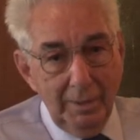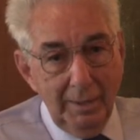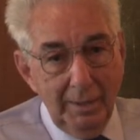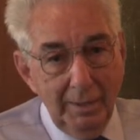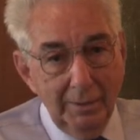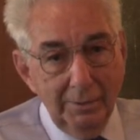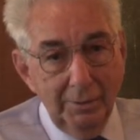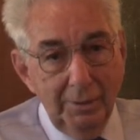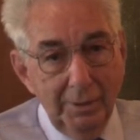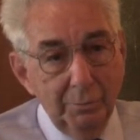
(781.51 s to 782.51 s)

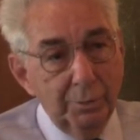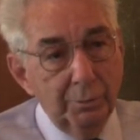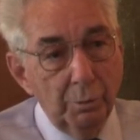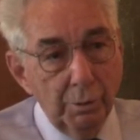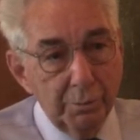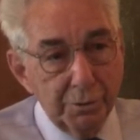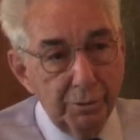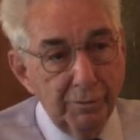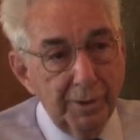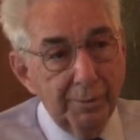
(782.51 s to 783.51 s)
And then when the war was
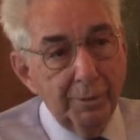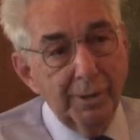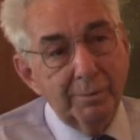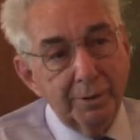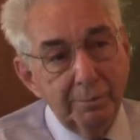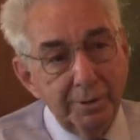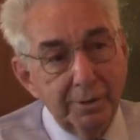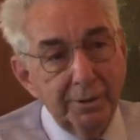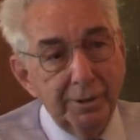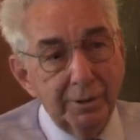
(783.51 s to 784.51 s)
over, they were able to
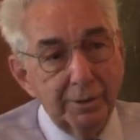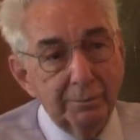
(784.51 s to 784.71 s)
build there on